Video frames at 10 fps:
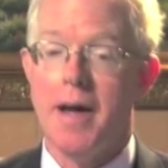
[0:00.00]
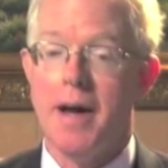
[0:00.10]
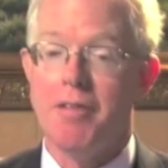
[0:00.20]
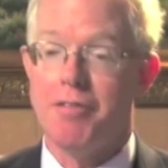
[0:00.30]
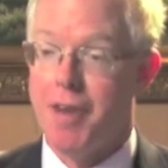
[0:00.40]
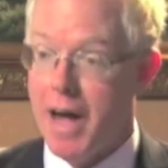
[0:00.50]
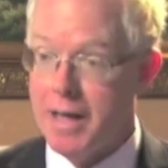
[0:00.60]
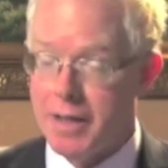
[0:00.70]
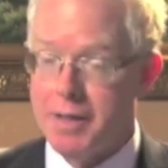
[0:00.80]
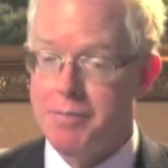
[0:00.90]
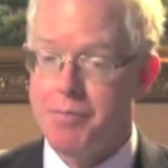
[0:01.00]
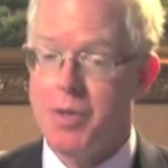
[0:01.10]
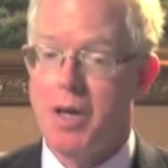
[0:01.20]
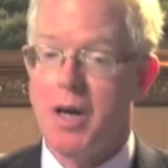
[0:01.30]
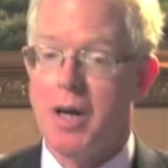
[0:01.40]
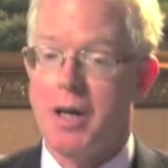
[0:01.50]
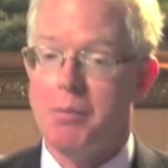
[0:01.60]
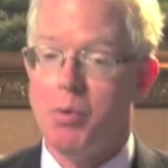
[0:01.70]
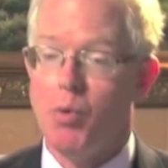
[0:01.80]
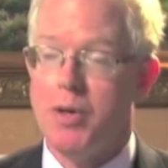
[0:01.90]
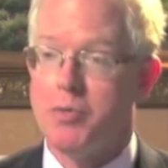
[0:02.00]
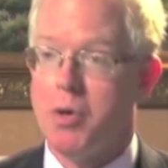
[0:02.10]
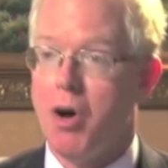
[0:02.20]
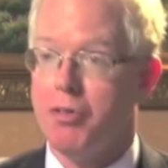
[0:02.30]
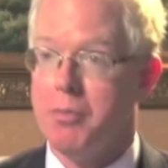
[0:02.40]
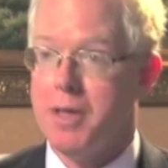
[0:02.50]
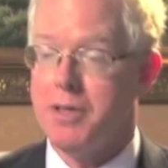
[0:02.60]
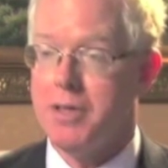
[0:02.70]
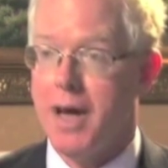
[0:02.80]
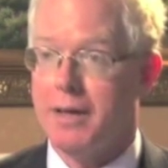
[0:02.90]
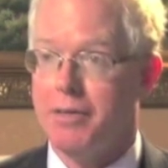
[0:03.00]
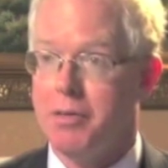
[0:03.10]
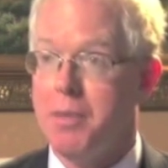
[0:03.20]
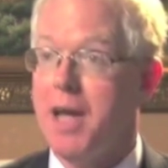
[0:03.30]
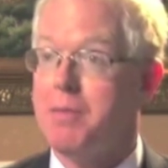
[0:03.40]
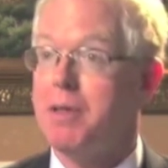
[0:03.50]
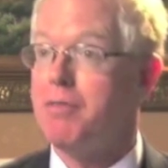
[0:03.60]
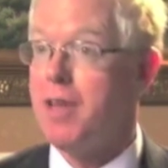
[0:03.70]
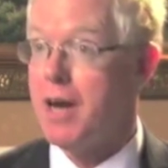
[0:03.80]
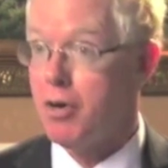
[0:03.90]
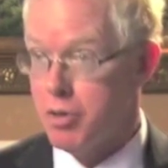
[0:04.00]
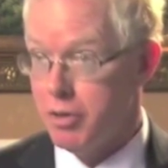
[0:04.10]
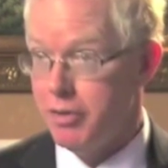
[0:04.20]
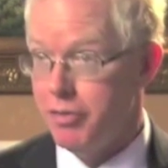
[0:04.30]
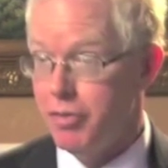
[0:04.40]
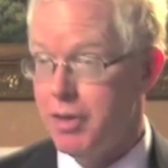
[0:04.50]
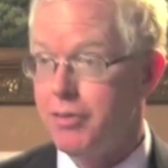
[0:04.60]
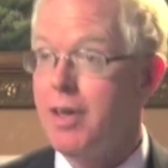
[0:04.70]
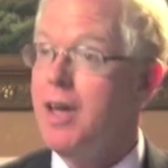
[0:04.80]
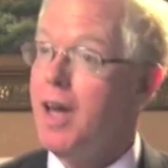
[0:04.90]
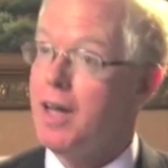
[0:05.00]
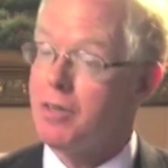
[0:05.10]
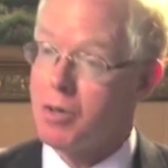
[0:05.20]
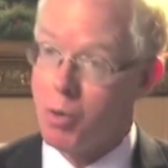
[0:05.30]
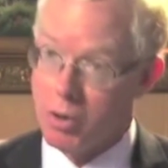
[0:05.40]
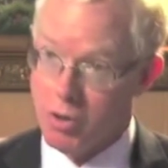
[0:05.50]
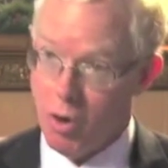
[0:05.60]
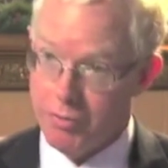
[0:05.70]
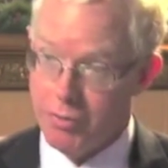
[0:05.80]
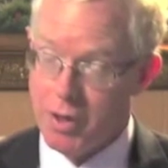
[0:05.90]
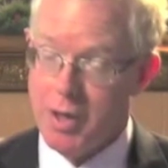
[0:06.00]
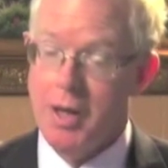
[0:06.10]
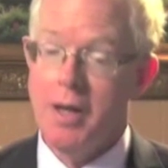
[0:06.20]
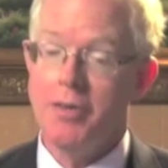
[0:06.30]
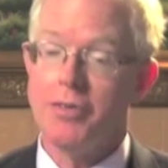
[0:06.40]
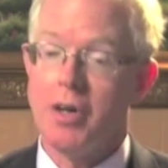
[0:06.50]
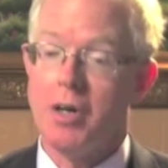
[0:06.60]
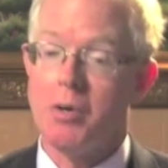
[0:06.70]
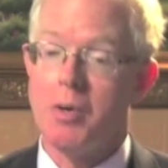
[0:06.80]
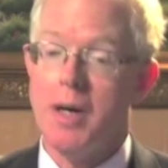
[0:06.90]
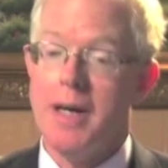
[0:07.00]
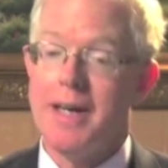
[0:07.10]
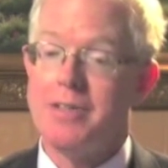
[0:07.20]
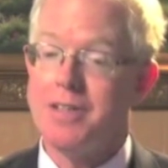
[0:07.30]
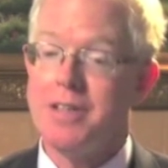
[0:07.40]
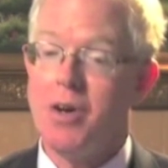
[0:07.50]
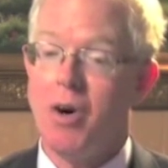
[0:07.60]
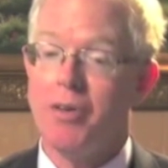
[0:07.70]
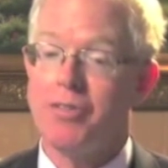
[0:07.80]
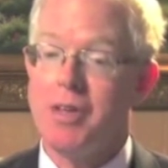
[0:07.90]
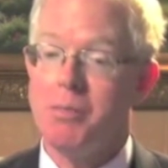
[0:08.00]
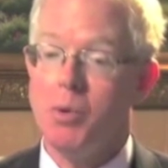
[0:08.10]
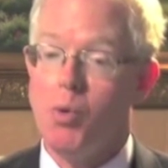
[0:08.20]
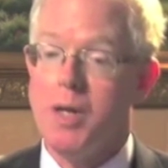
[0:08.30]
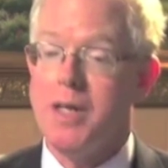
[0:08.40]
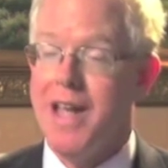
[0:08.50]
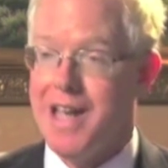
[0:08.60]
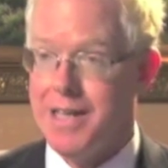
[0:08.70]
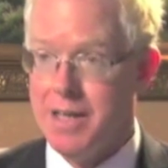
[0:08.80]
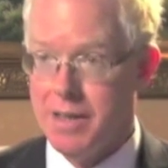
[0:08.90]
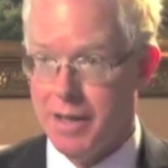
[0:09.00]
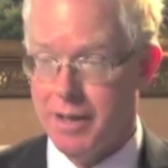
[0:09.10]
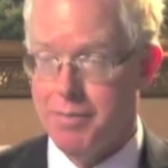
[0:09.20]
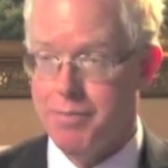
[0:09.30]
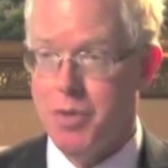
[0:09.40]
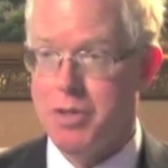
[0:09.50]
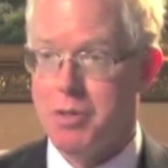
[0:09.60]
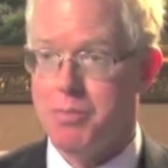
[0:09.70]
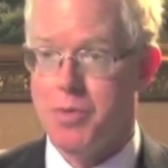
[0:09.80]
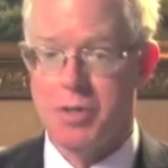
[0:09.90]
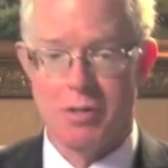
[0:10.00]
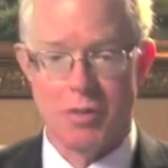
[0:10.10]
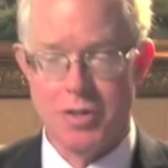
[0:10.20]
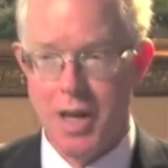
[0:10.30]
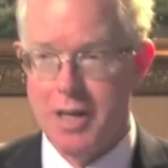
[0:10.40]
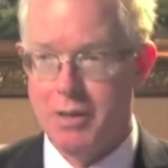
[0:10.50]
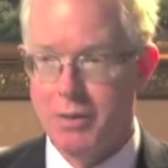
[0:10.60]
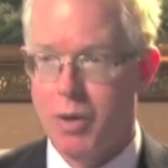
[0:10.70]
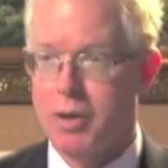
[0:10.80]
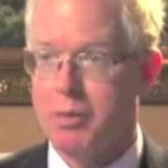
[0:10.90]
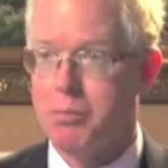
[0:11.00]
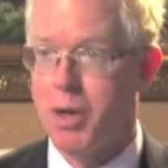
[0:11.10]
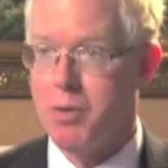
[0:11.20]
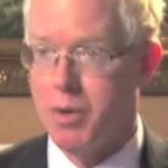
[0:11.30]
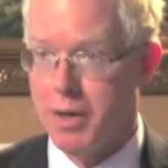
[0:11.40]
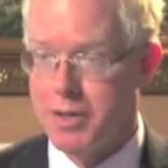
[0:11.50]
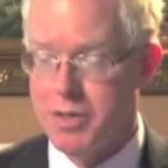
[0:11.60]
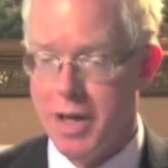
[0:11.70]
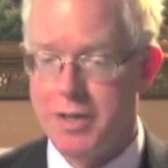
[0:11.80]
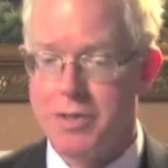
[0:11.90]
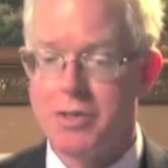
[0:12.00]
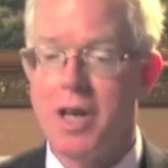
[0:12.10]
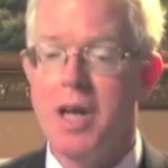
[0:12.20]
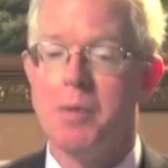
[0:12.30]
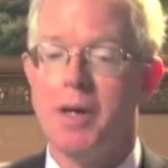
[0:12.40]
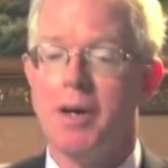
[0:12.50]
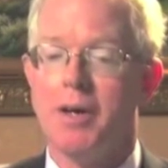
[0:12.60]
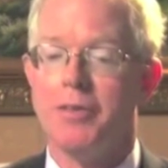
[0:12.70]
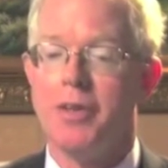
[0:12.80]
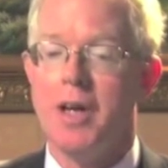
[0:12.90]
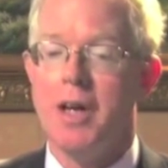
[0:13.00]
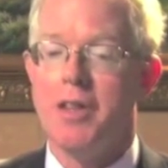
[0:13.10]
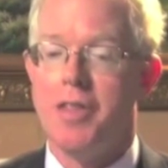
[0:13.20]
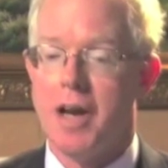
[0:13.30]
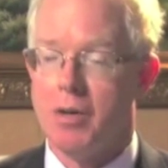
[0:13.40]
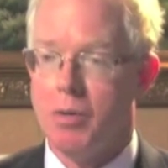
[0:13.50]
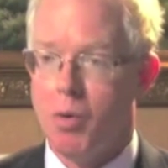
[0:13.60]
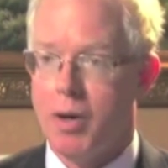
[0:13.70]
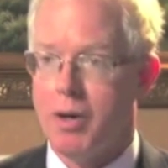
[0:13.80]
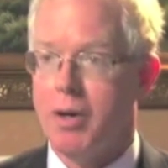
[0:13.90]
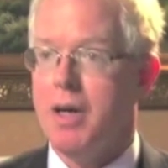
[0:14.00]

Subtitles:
Finally, employees would also be entitled to payment of their attorney's fees and their court costs. So it doesn't cost the employee anything to retain a lawyer and bring one of these cases because their lawyer